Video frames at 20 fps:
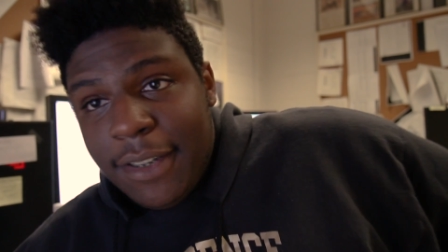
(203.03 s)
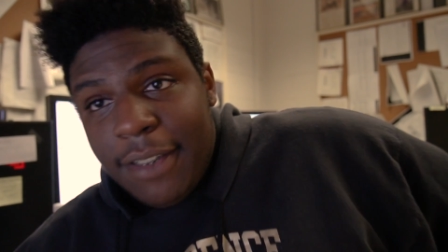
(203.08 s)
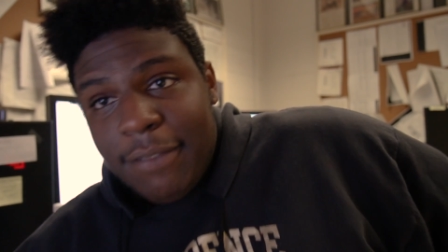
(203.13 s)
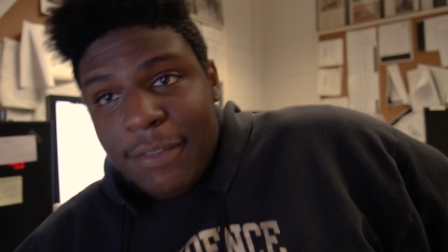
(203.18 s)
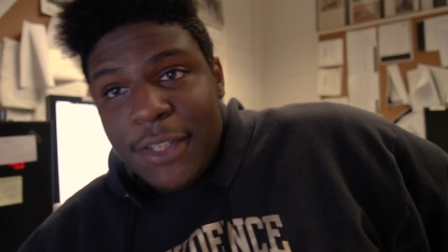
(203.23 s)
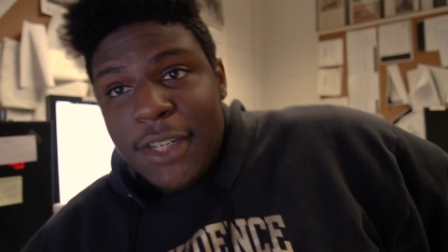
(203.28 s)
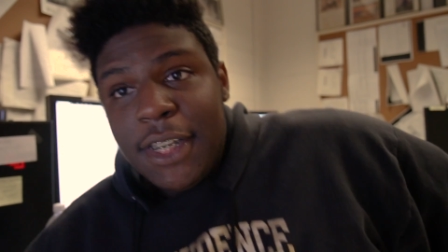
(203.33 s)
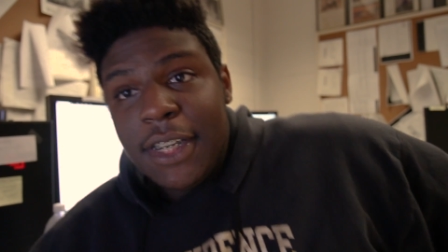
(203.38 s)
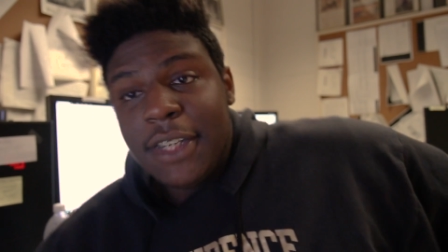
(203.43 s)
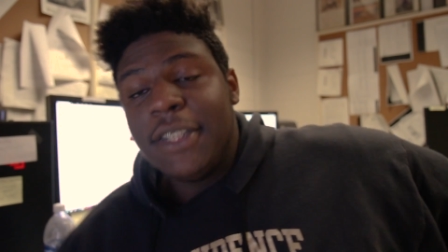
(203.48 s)
of
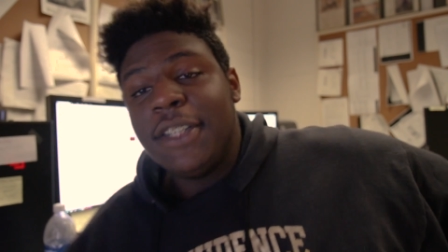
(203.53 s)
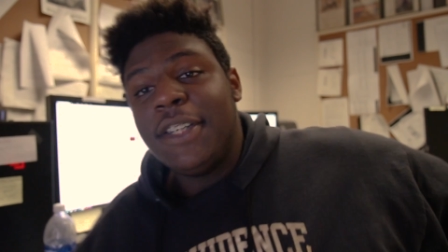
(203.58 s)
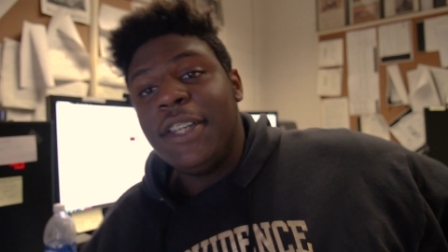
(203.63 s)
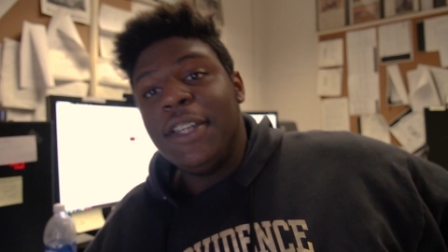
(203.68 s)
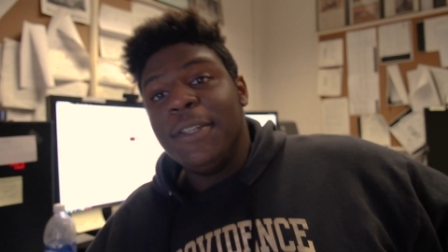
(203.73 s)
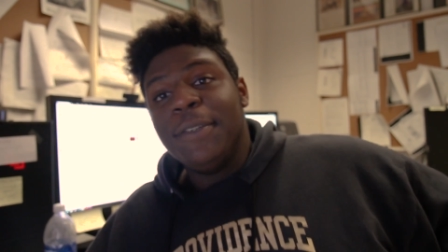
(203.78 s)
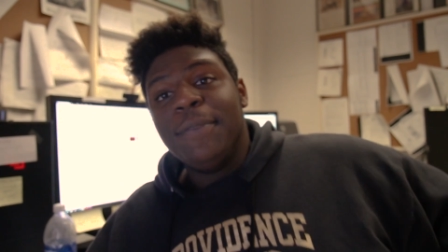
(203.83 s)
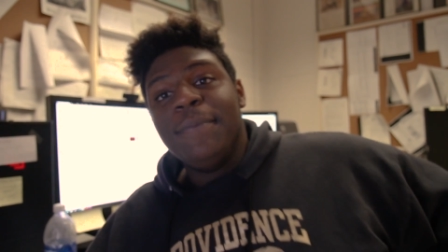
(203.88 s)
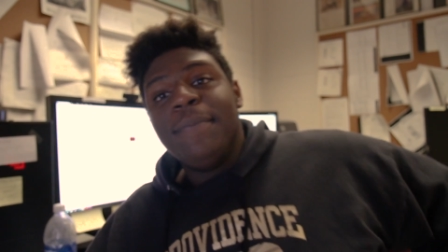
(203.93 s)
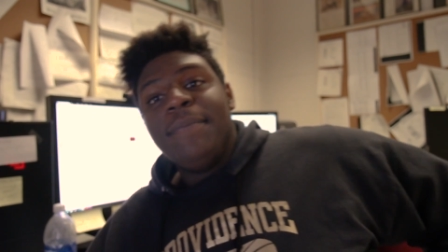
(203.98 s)
Injustice
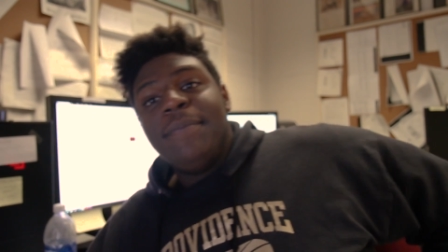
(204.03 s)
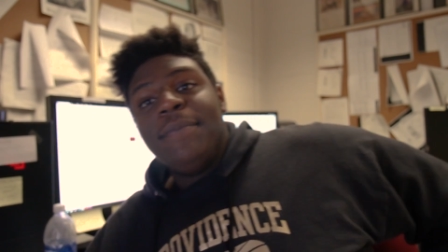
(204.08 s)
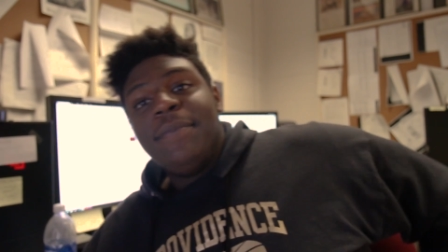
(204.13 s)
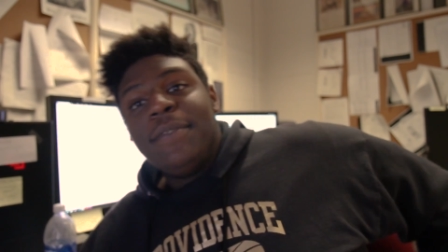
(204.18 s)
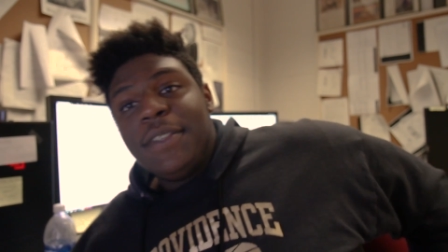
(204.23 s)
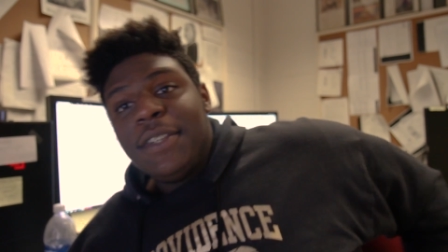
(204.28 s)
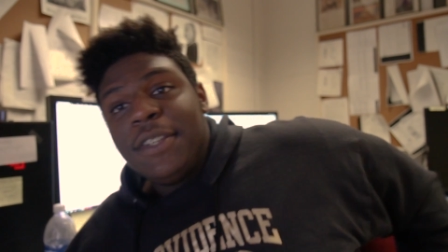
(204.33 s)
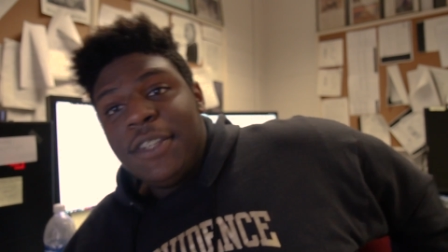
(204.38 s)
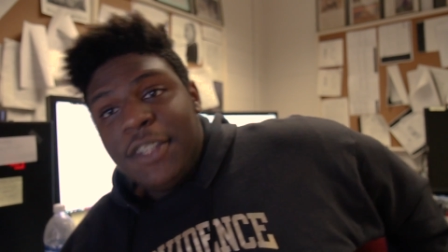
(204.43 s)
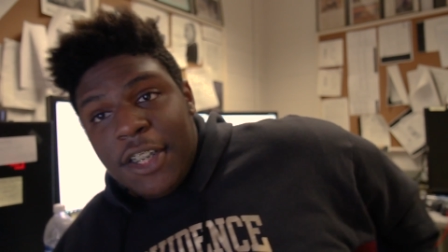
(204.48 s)
2
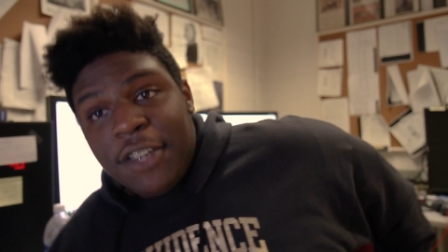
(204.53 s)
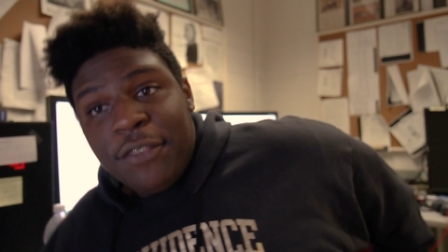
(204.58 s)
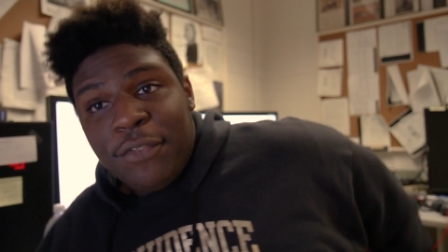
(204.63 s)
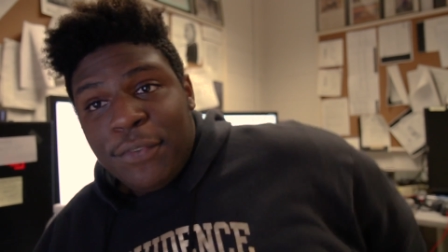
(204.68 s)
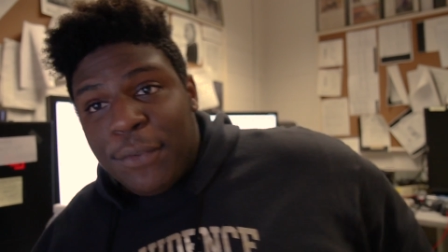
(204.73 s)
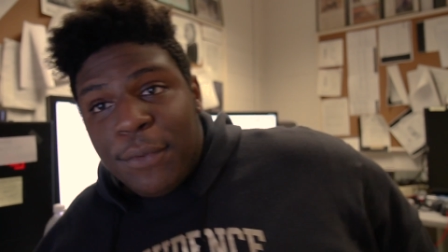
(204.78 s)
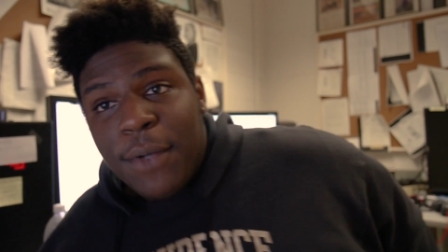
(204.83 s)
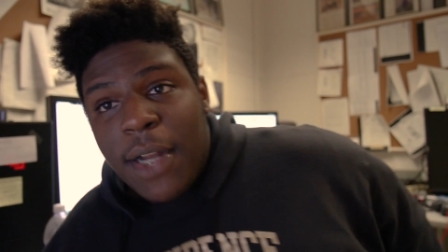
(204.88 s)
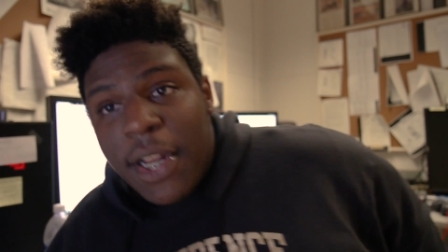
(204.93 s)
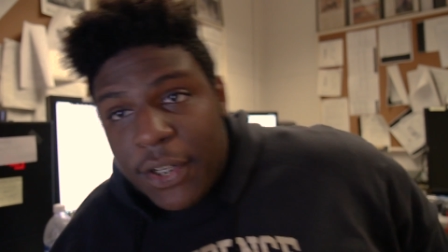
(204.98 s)
just
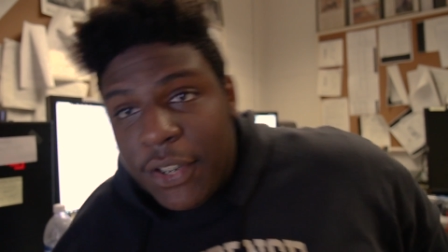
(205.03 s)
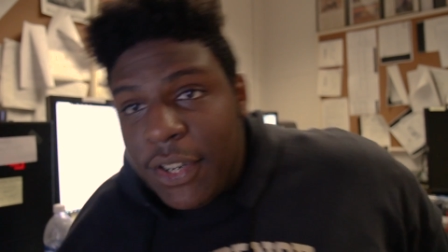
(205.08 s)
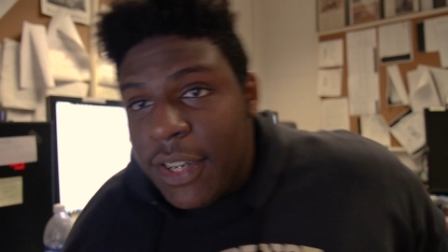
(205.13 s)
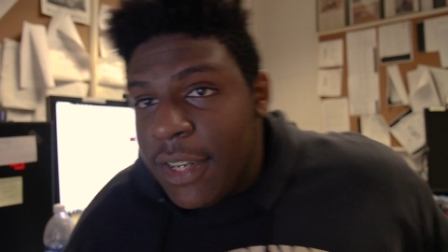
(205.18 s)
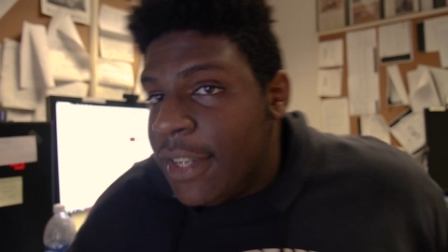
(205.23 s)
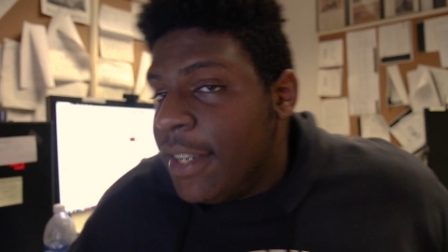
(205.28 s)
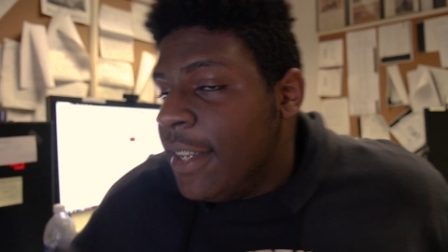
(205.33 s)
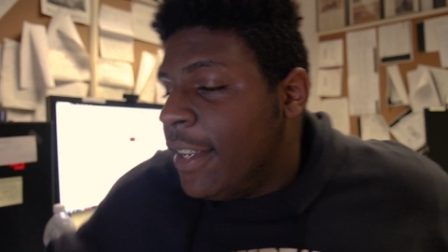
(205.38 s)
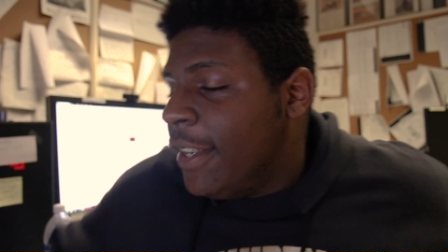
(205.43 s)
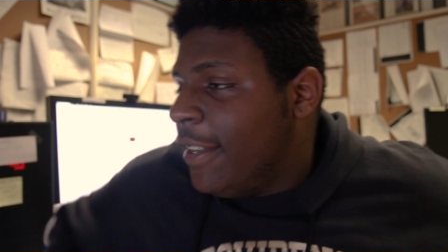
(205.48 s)
for Red
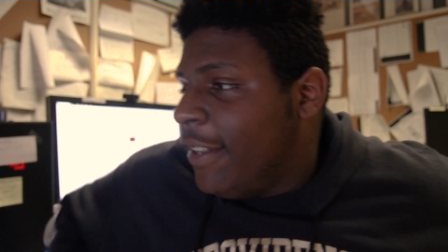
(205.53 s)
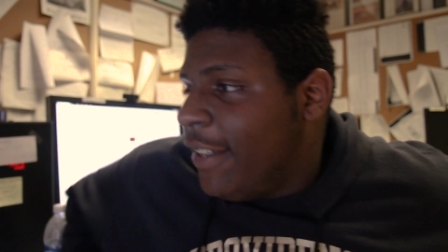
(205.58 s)
Hood.